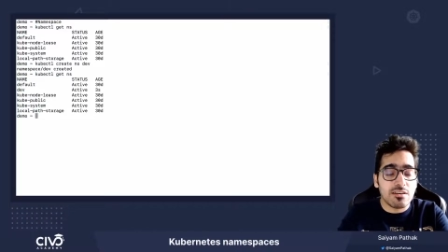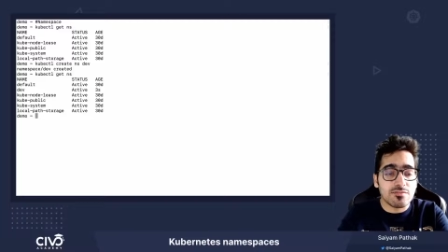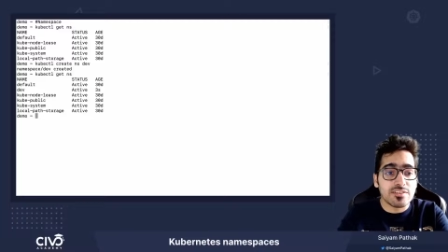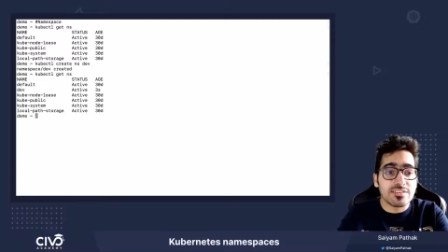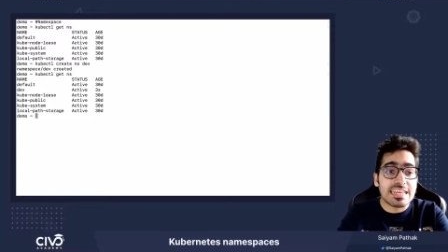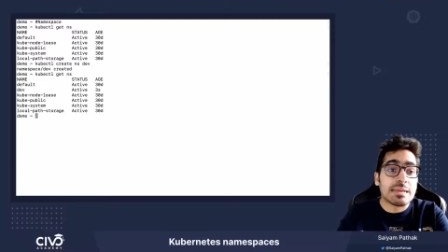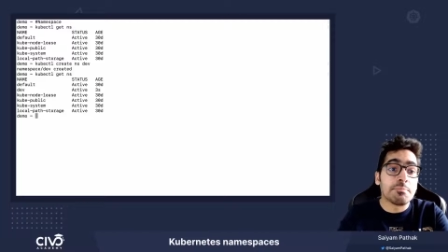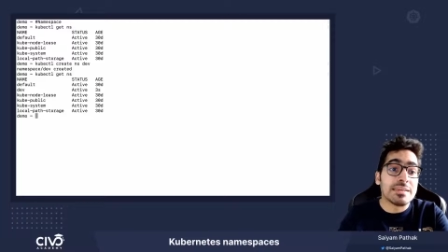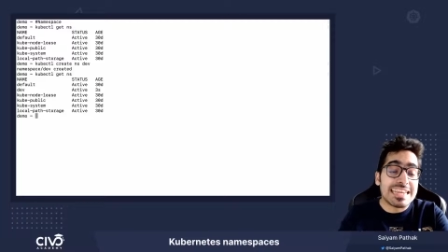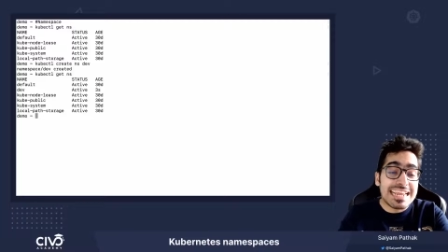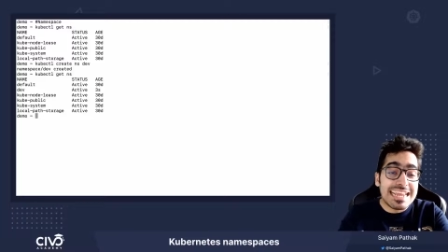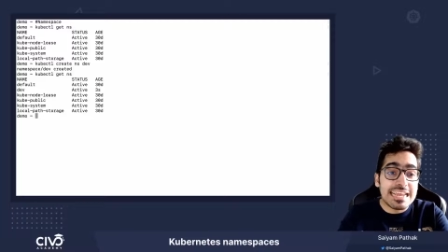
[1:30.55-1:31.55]
of the
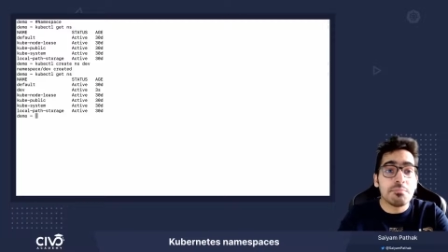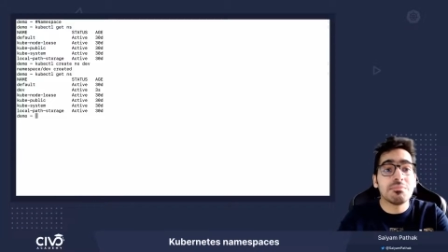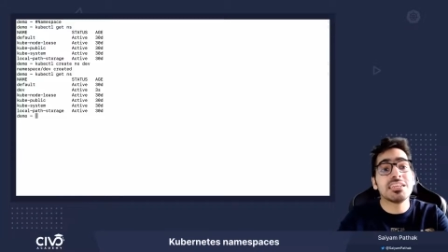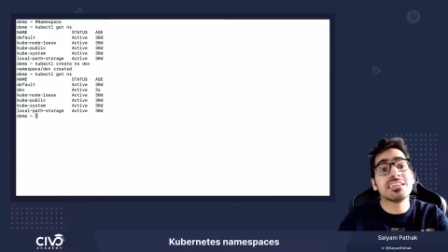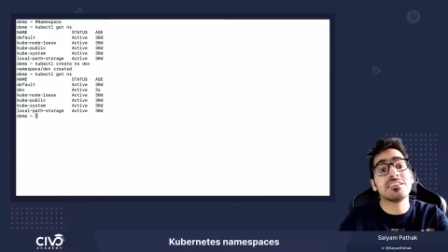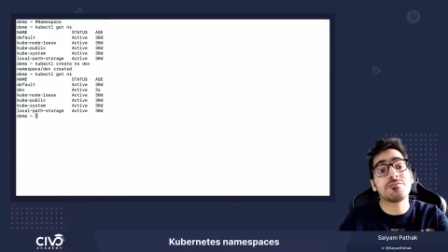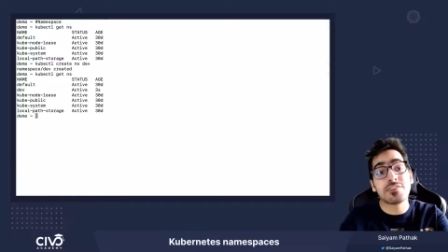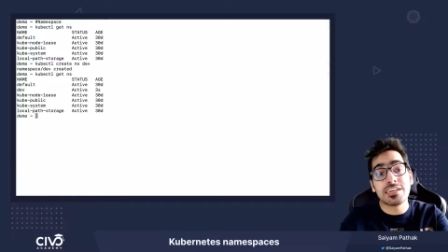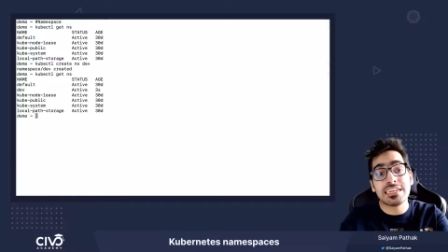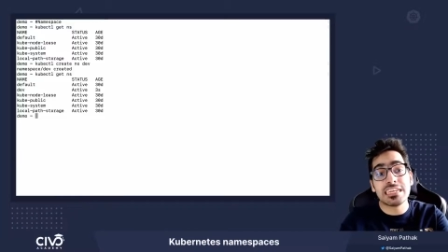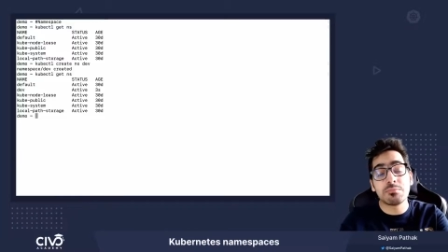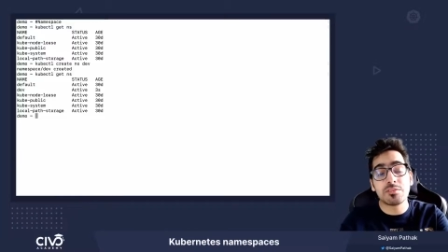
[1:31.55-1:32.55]
same name in
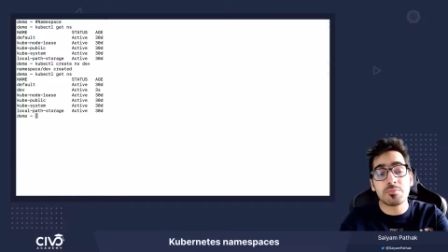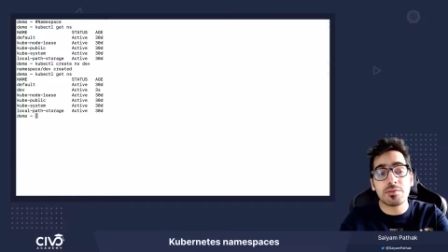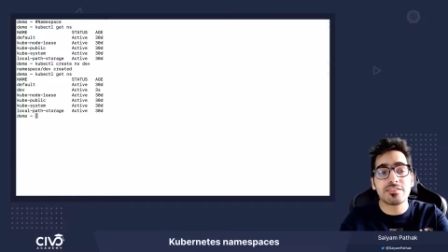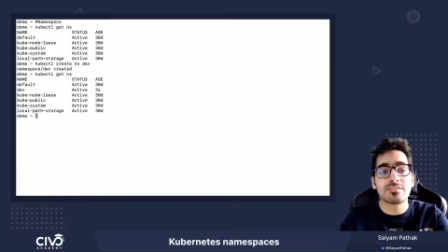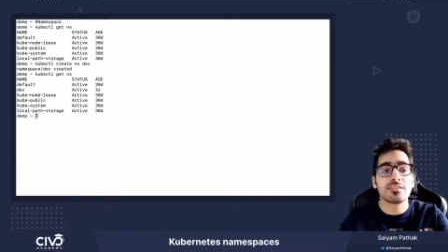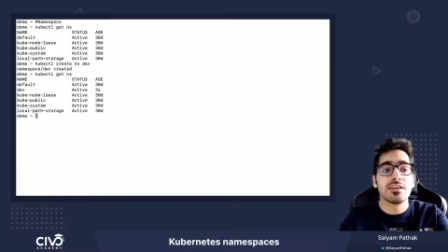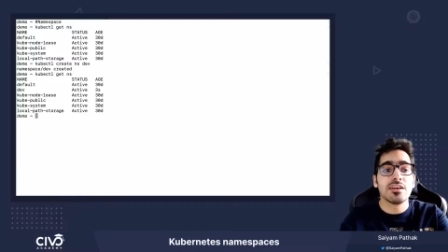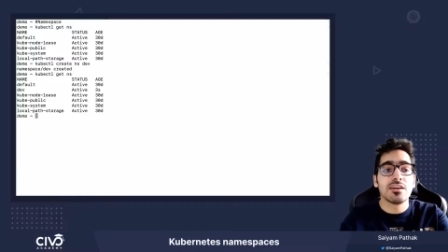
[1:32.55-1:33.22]
different namespace.